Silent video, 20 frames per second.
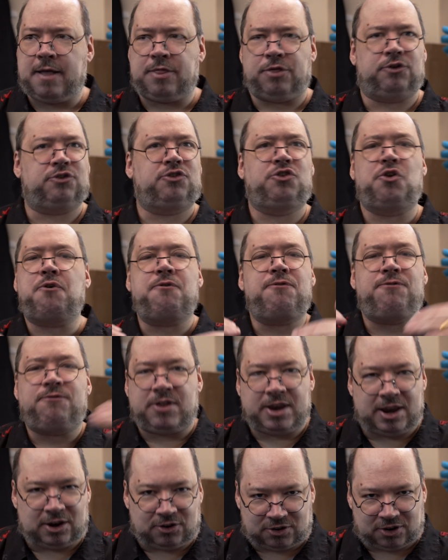There's no
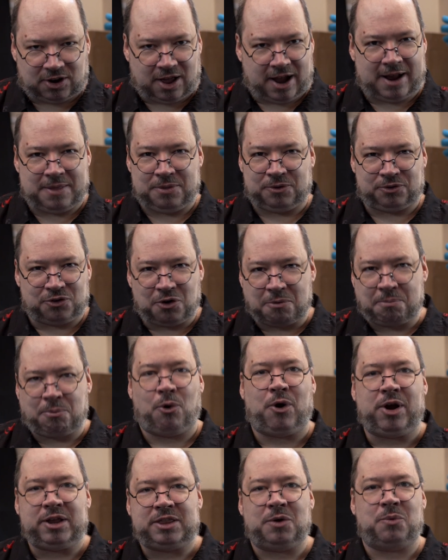finish line. There's no
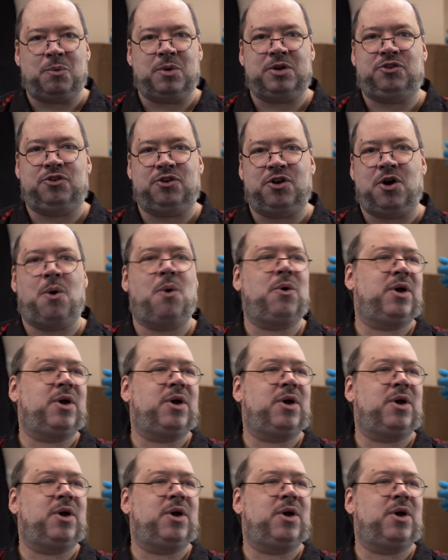point at which you go,